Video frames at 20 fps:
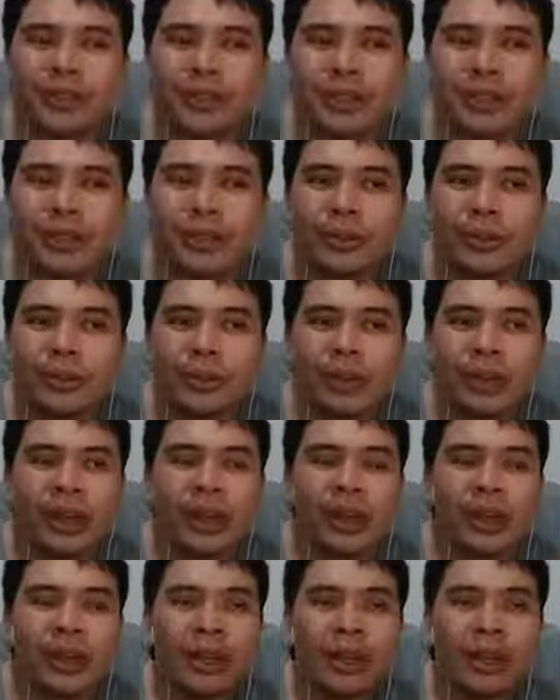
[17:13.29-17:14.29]
So
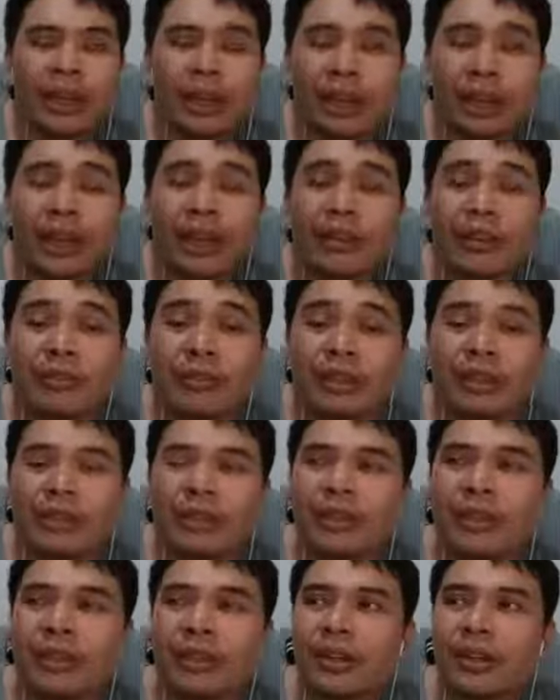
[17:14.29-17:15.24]
Kevin,